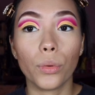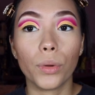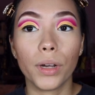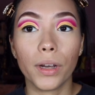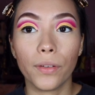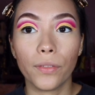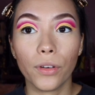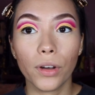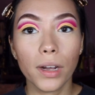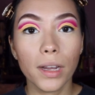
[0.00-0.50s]

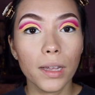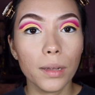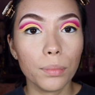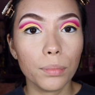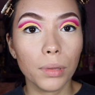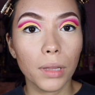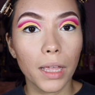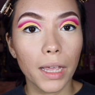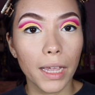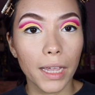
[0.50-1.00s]
whenever I
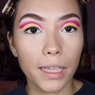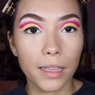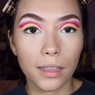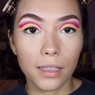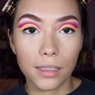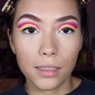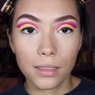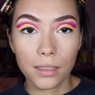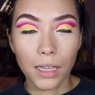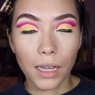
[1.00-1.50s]
apply
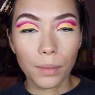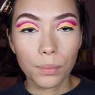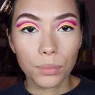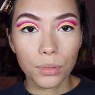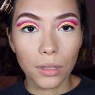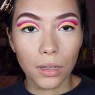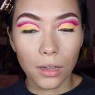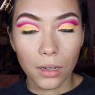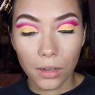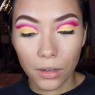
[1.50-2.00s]
these
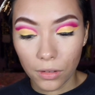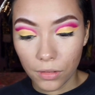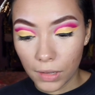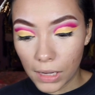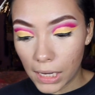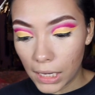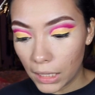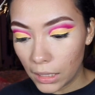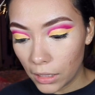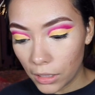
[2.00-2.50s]
types of
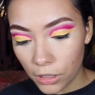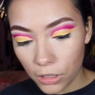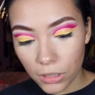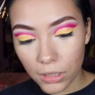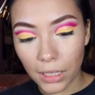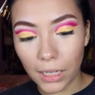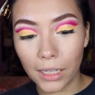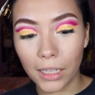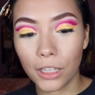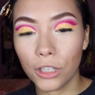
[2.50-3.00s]

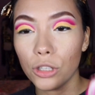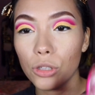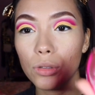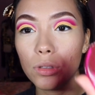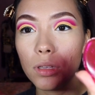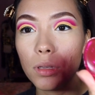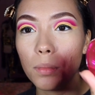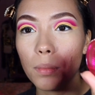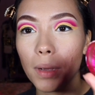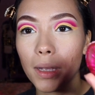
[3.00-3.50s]
highlighters, I like
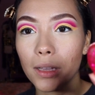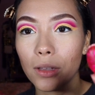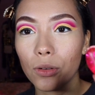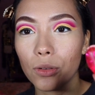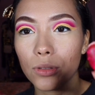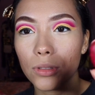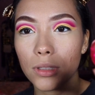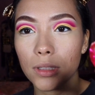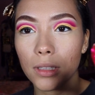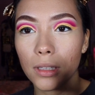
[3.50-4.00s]
using my
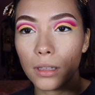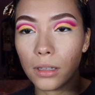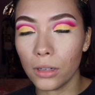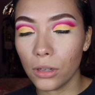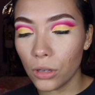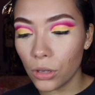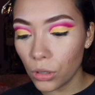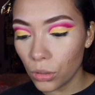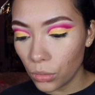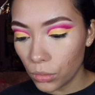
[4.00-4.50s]
little
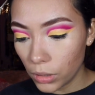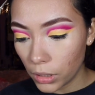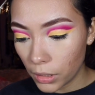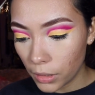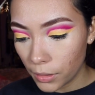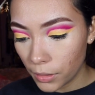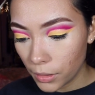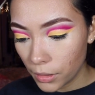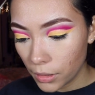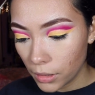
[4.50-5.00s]
silicone
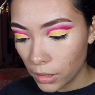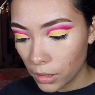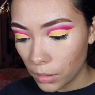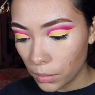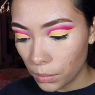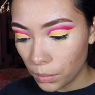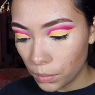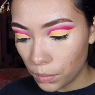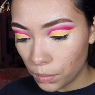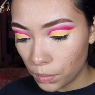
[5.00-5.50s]

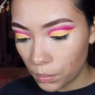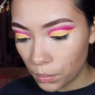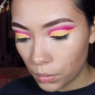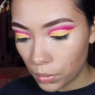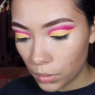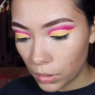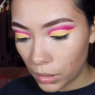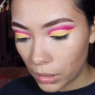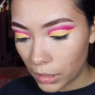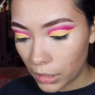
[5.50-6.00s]

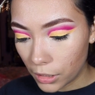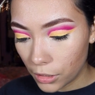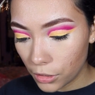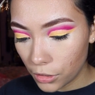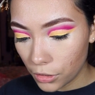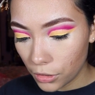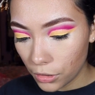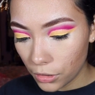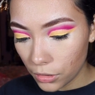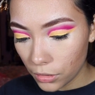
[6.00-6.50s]

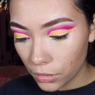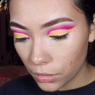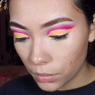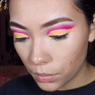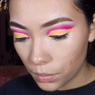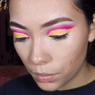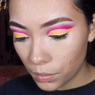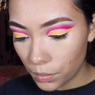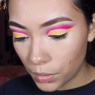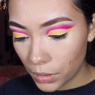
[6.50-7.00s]
blender
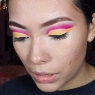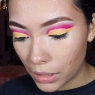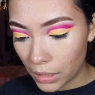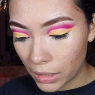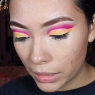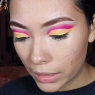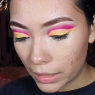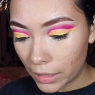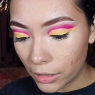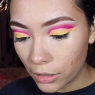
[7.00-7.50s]

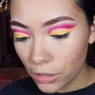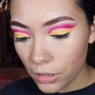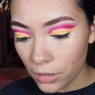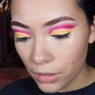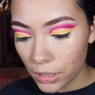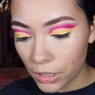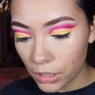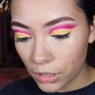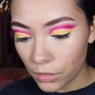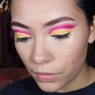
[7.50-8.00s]
because I don't know,
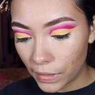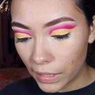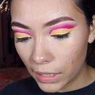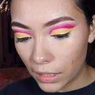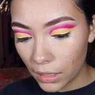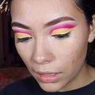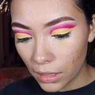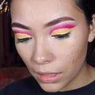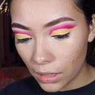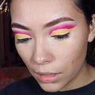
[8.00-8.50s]
I just
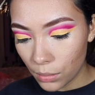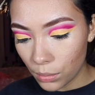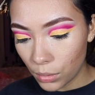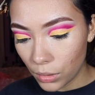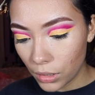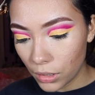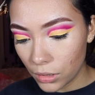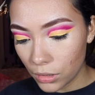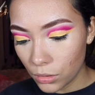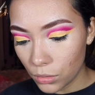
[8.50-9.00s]
find it that it
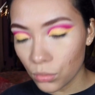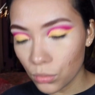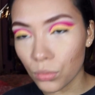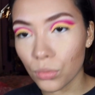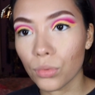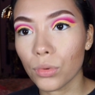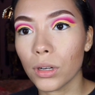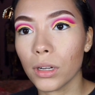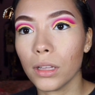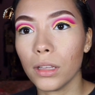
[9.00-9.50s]
blends
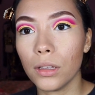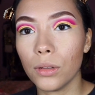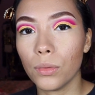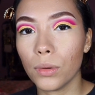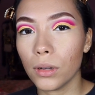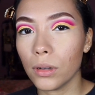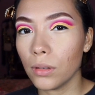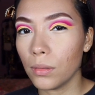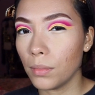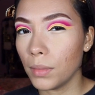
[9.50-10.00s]
really
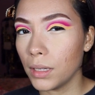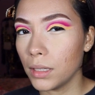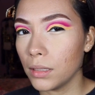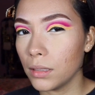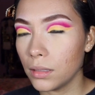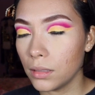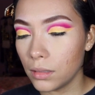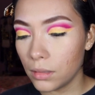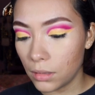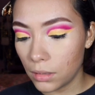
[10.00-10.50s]
well on my
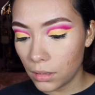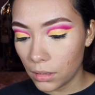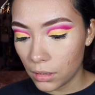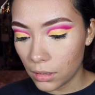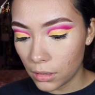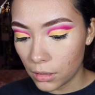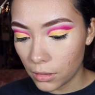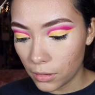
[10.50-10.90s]
skin.